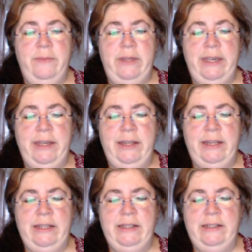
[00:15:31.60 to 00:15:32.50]
It
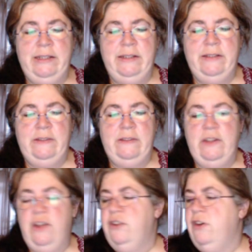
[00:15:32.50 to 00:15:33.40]
is
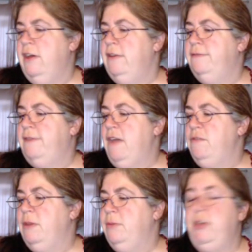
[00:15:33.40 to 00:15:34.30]
done on
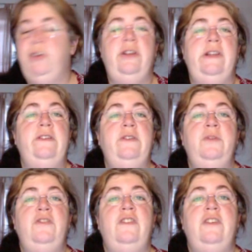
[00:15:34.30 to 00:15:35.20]
5mm needles,
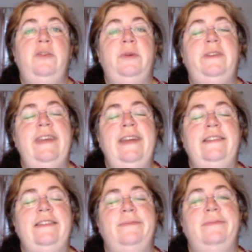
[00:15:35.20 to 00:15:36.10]
which is US
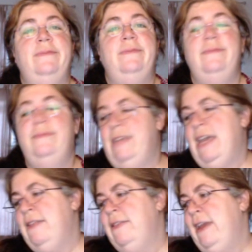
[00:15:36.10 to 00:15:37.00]
8.
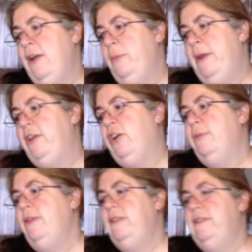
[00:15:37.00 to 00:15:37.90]
And they are my
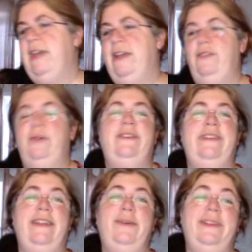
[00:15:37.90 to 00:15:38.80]
carbons. As you can
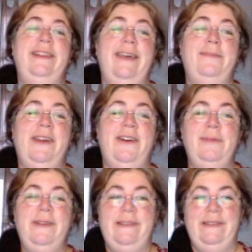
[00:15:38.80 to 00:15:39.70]
tell, I really like my
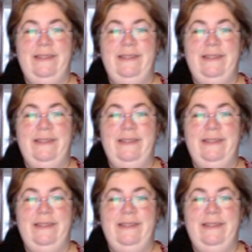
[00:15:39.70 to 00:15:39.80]
carbons.